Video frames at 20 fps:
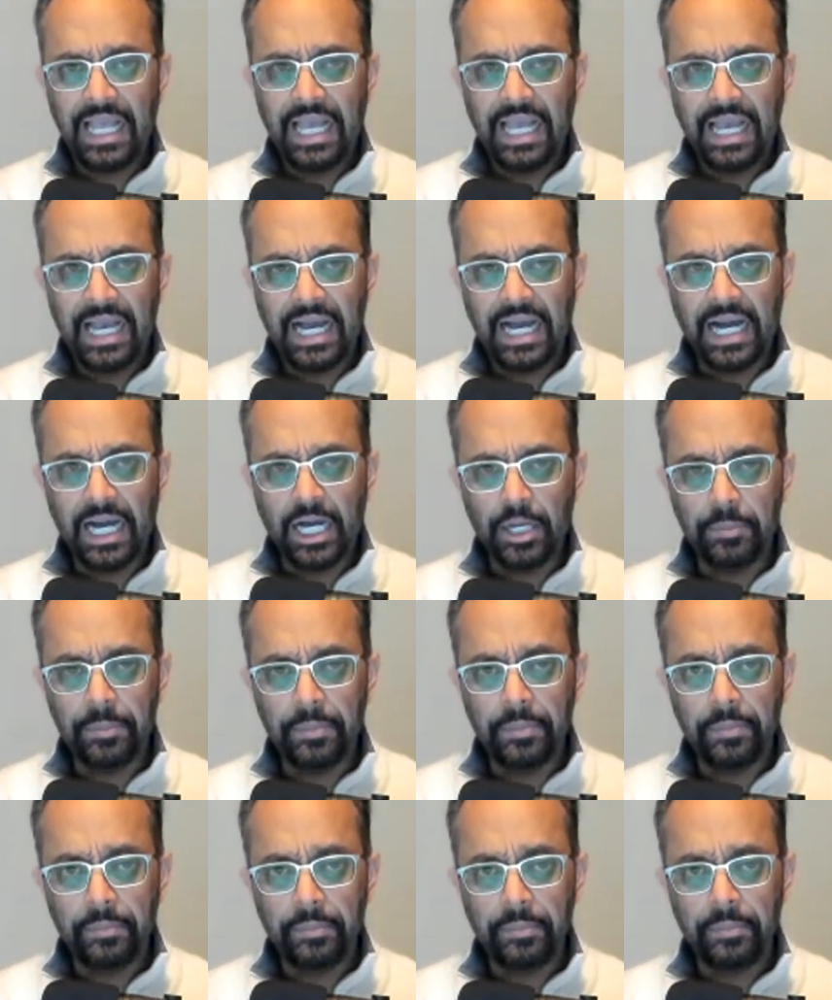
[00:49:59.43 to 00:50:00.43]

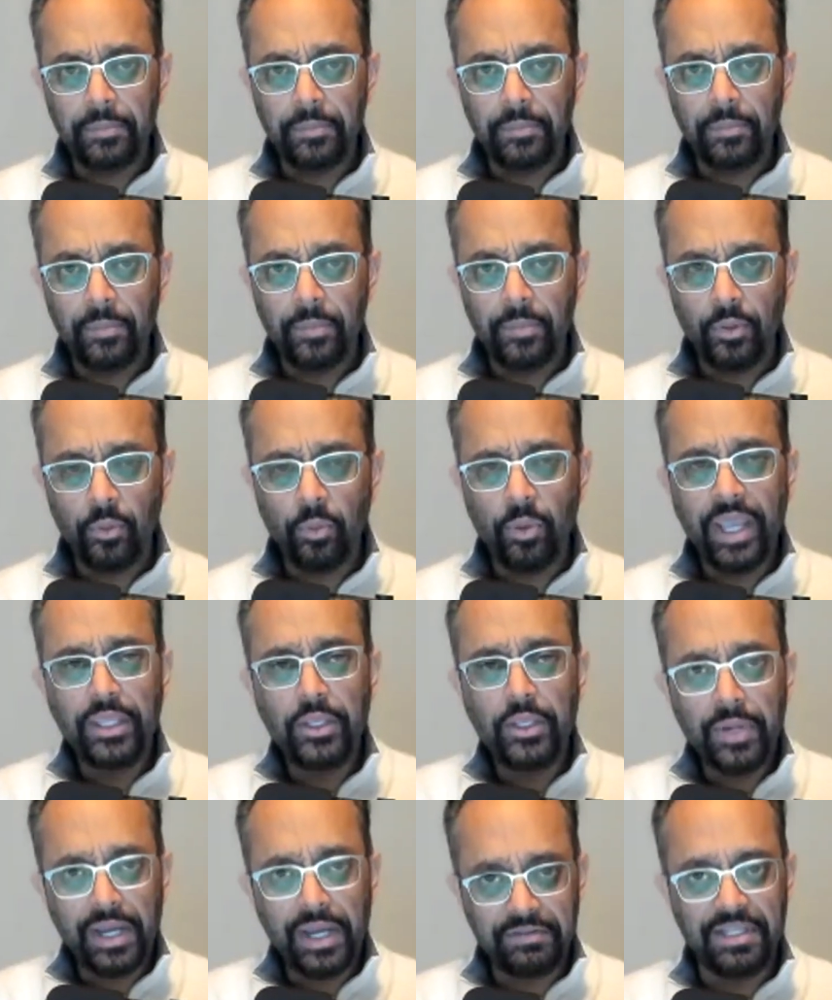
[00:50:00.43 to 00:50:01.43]
The way you
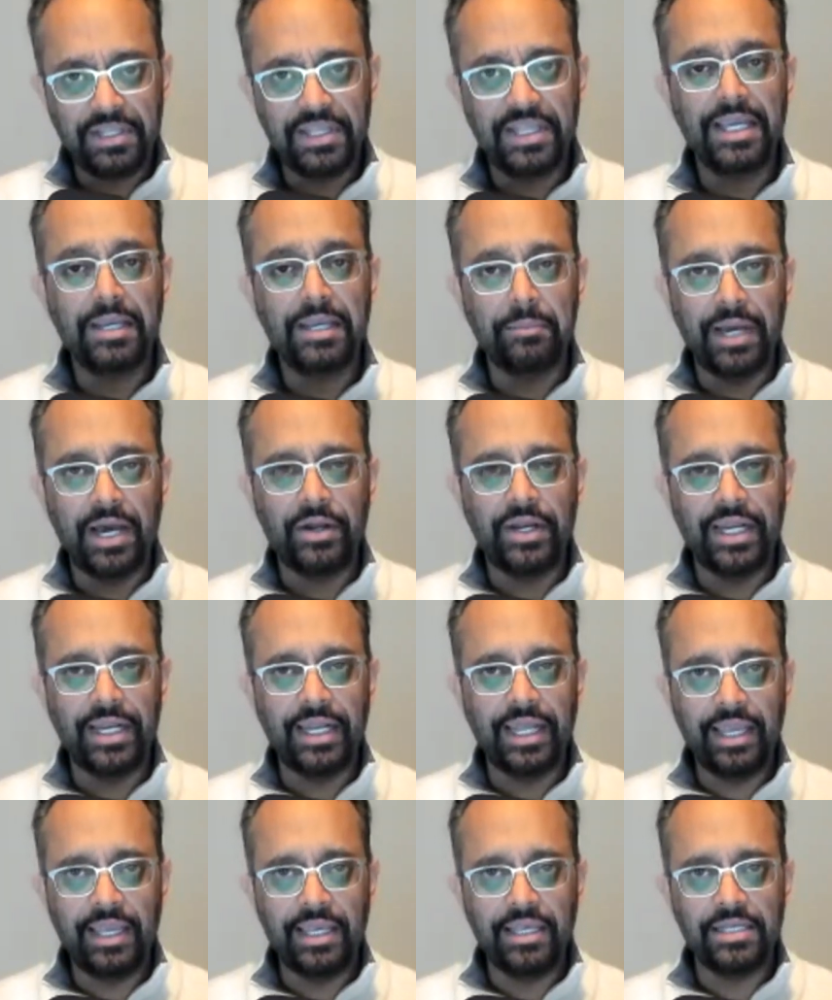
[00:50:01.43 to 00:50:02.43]
have to think about it
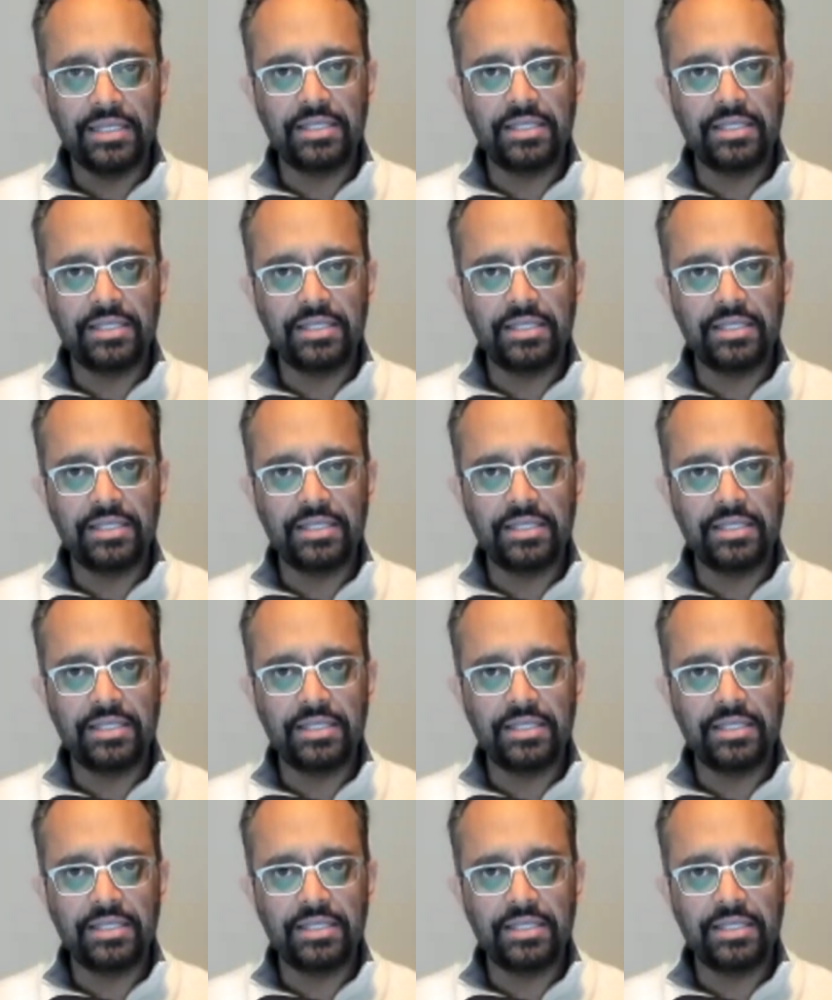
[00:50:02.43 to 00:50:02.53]
is